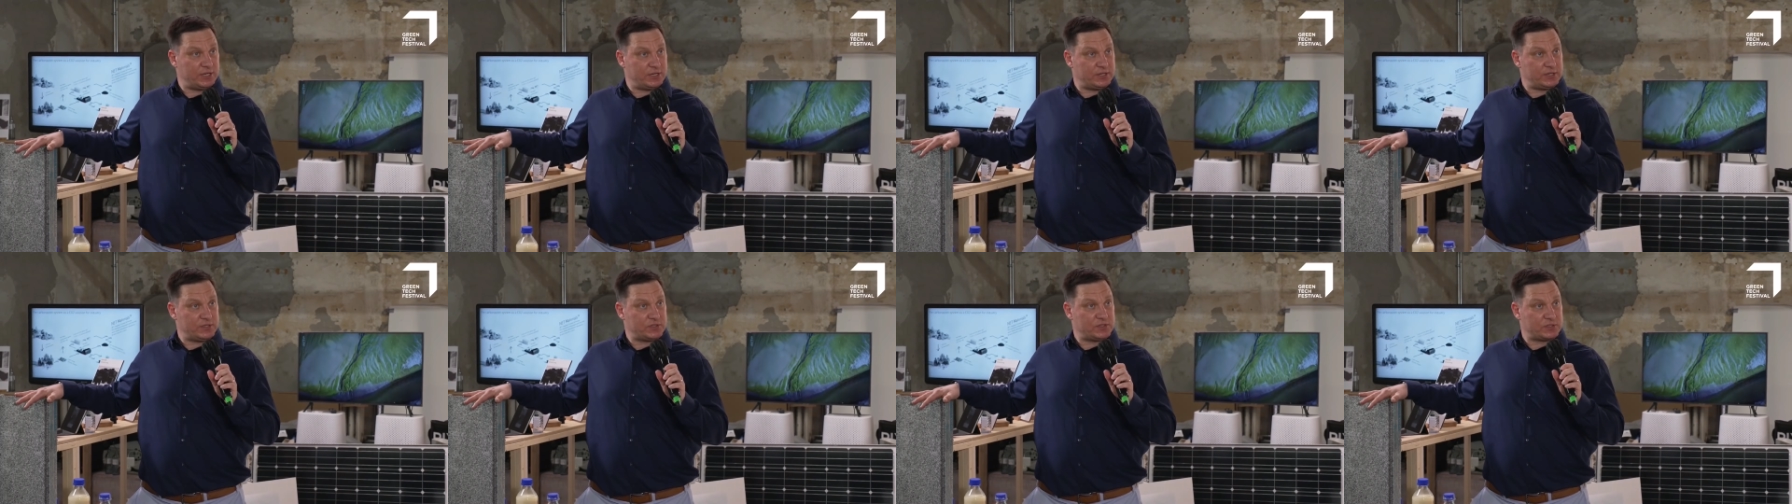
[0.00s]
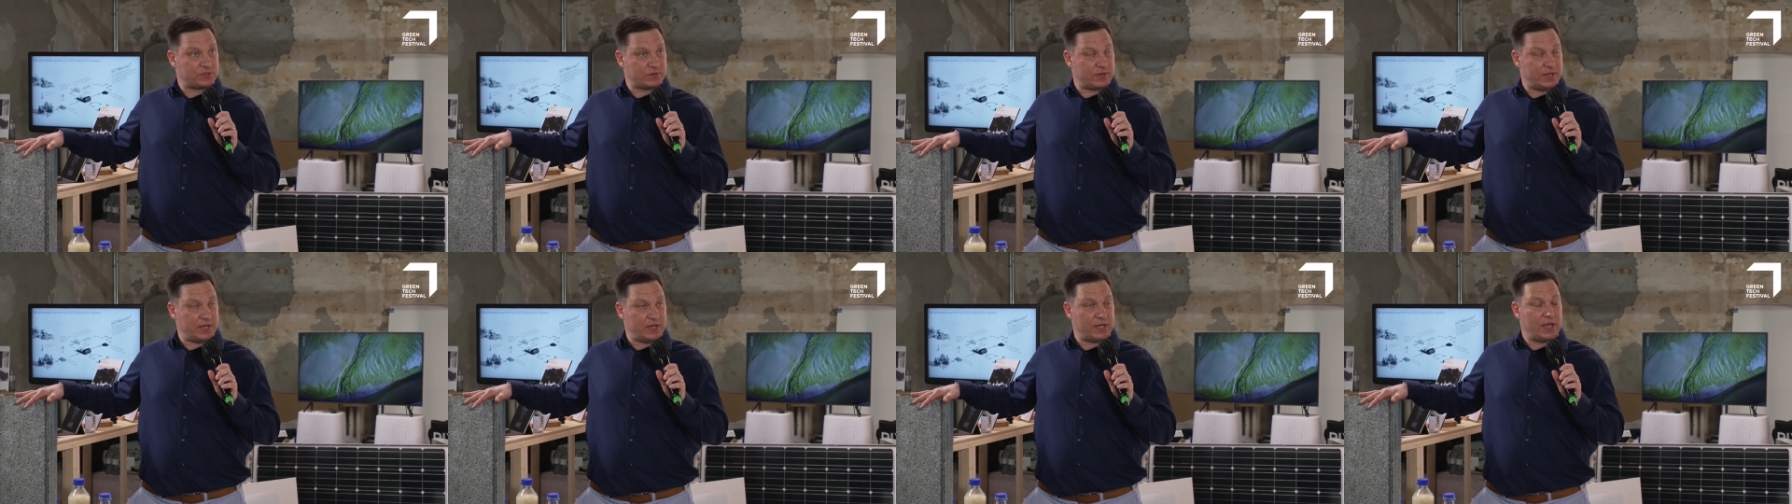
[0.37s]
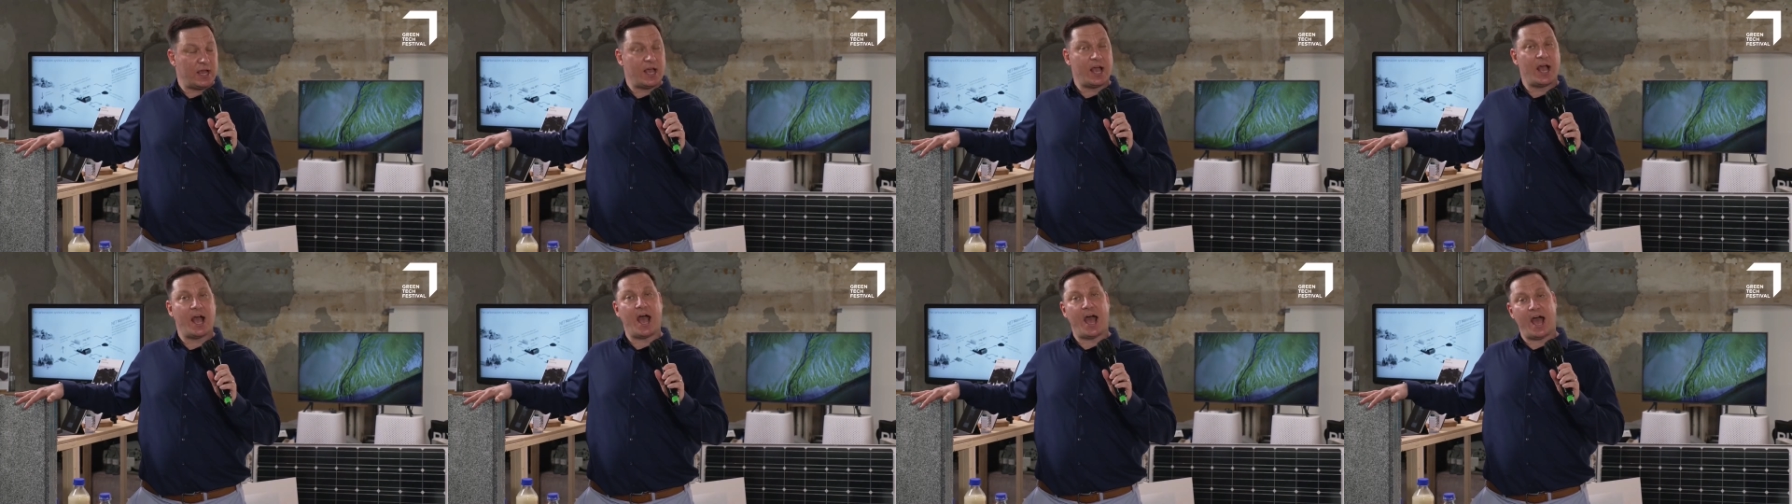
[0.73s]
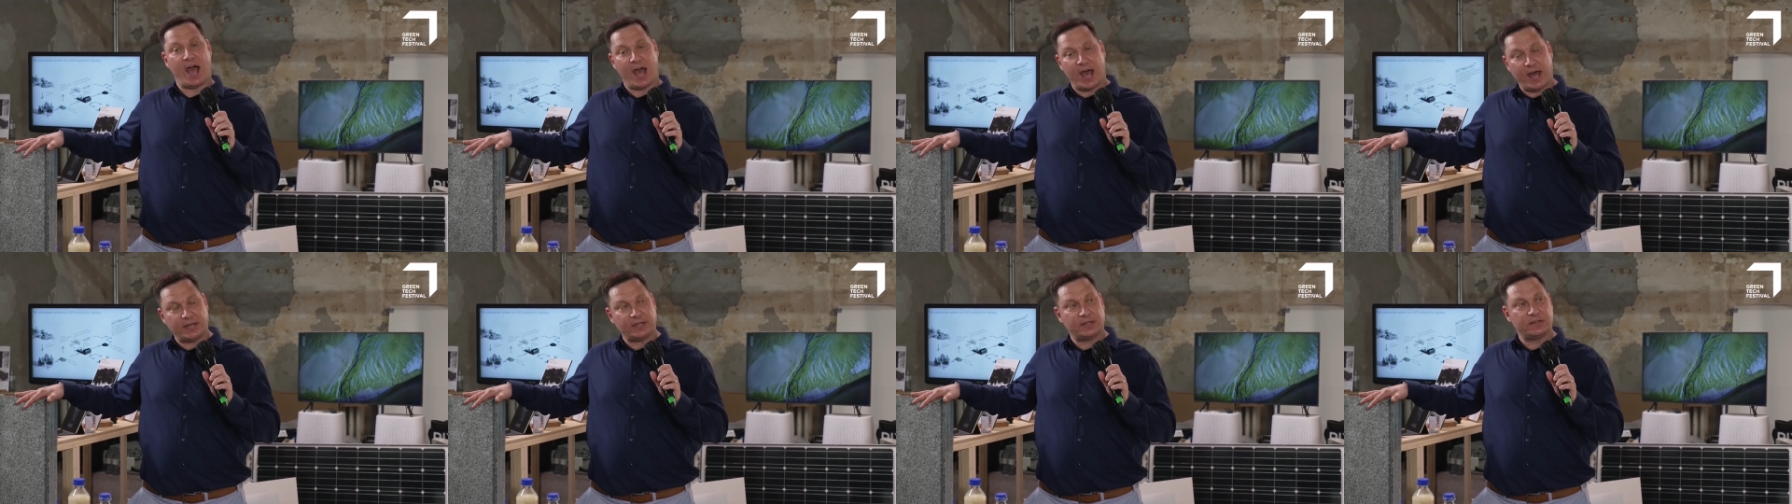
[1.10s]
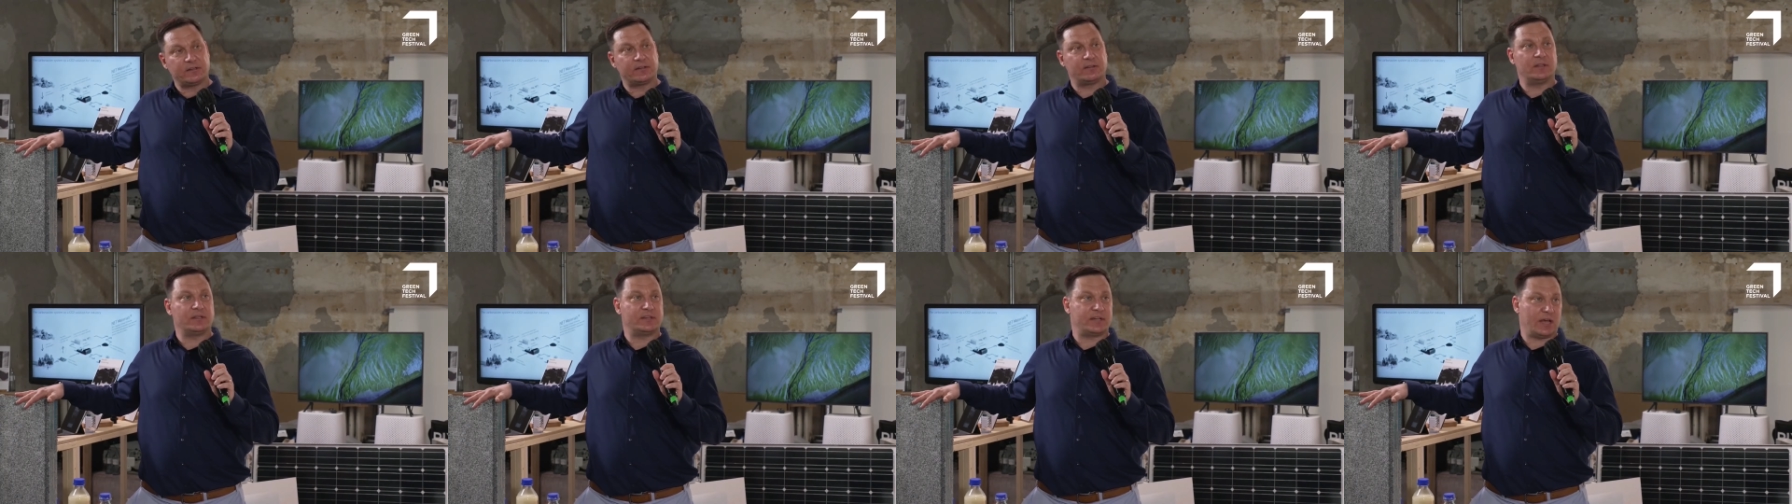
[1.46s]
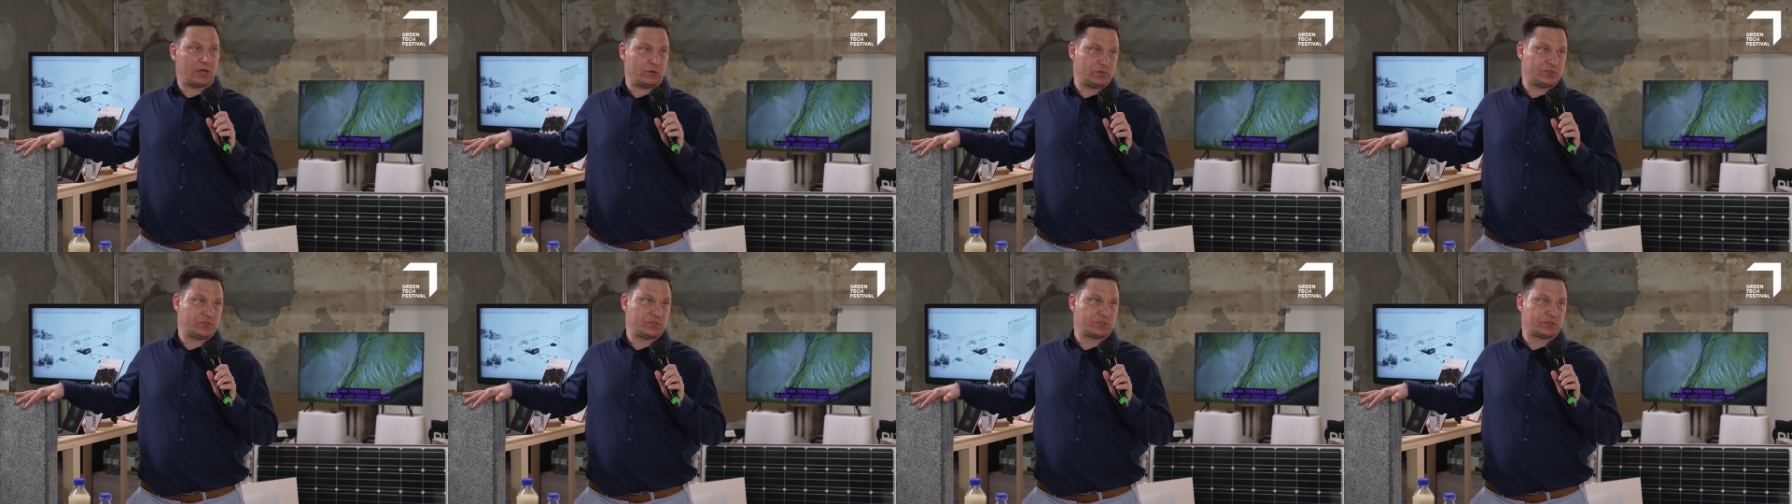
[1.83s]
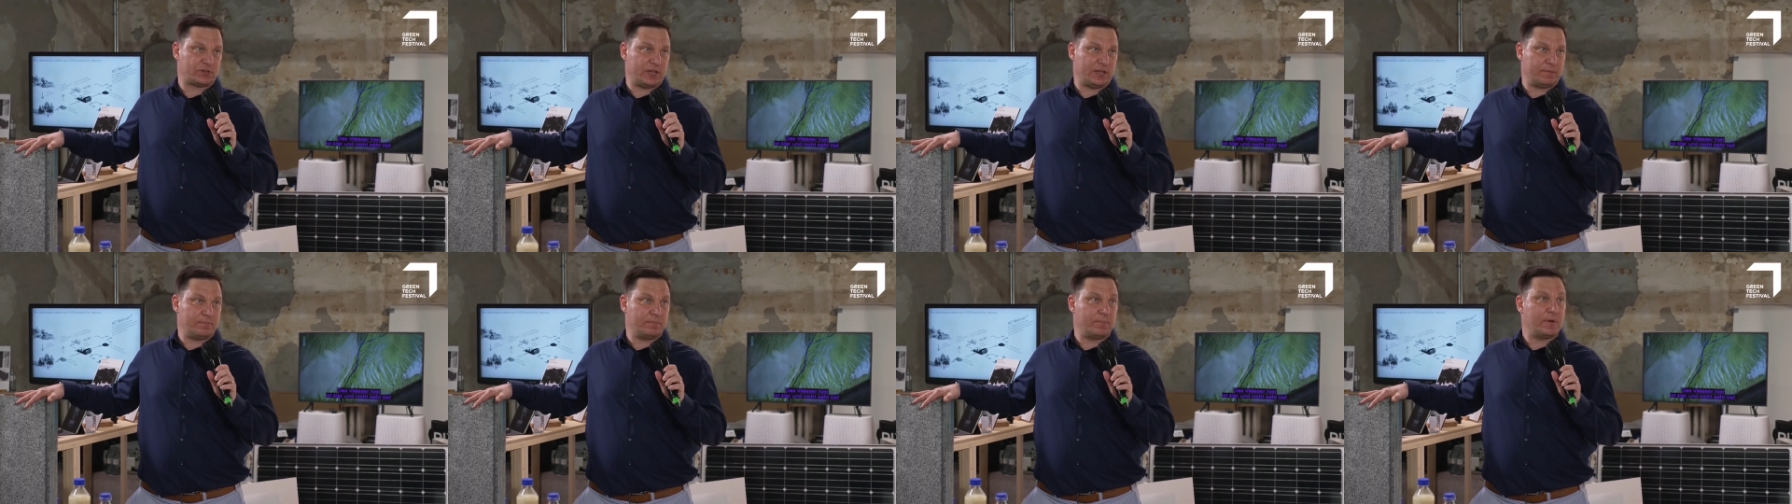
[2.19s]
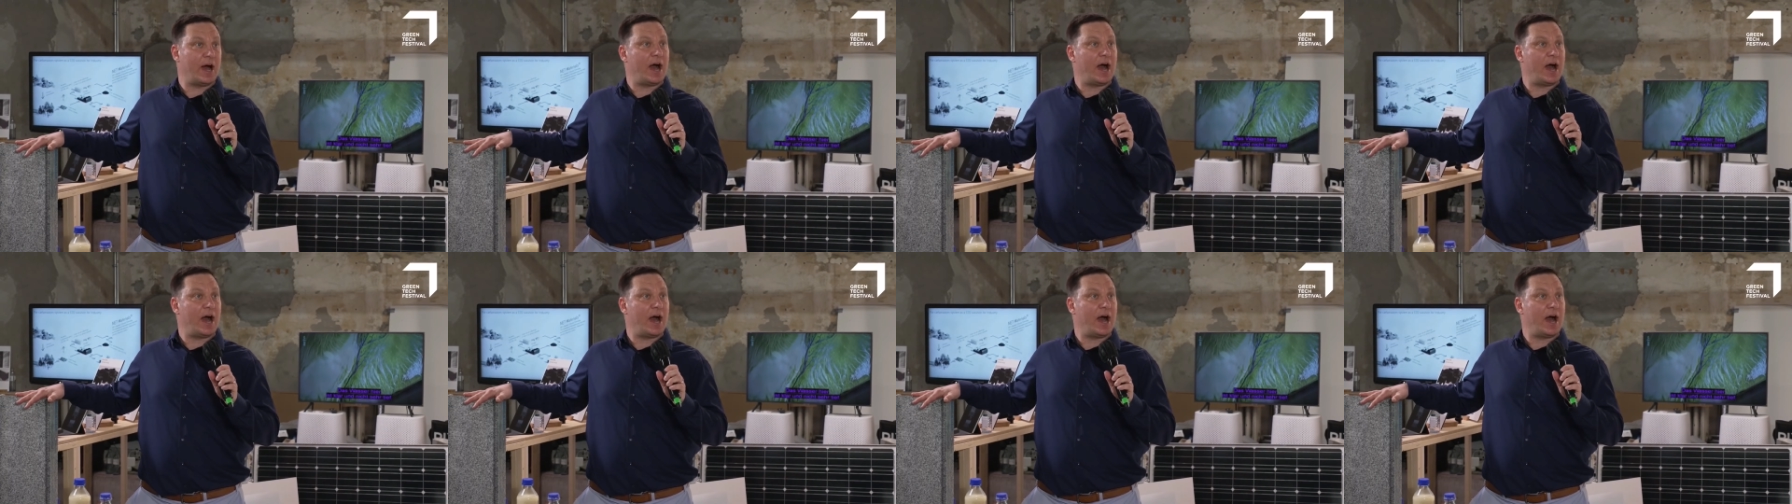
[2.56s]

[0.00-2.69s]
industry, and the downstream